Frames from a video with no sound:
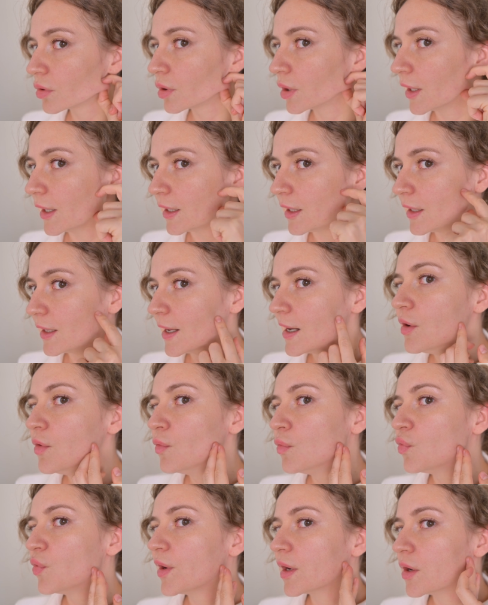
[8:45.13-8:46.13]
And now
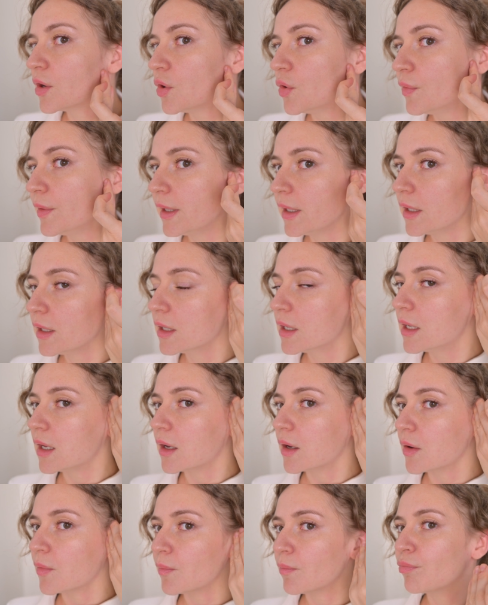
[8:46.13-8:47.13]
we're going
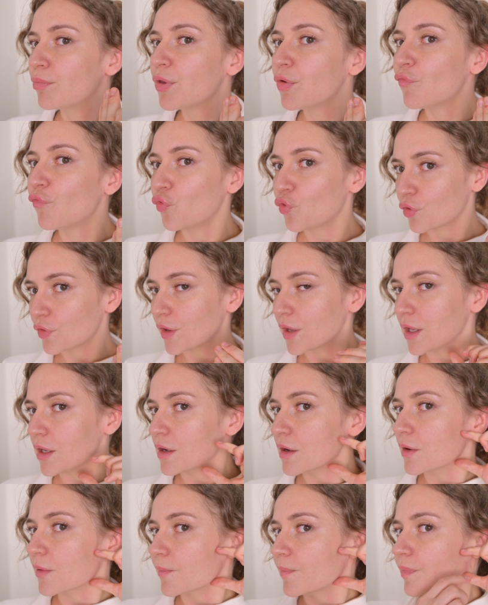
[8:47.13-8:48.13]
before the
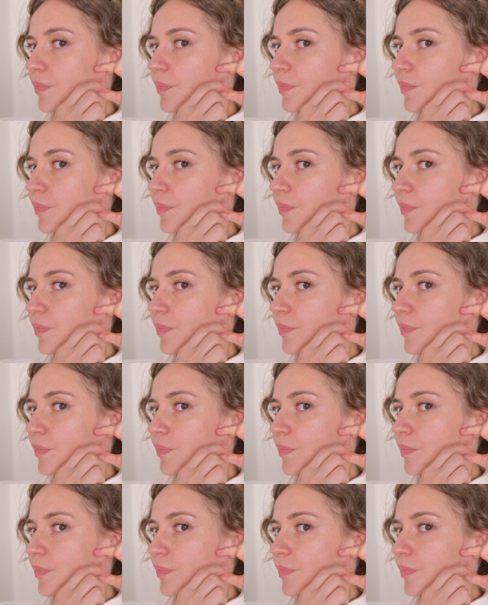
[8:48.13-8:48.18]
ear.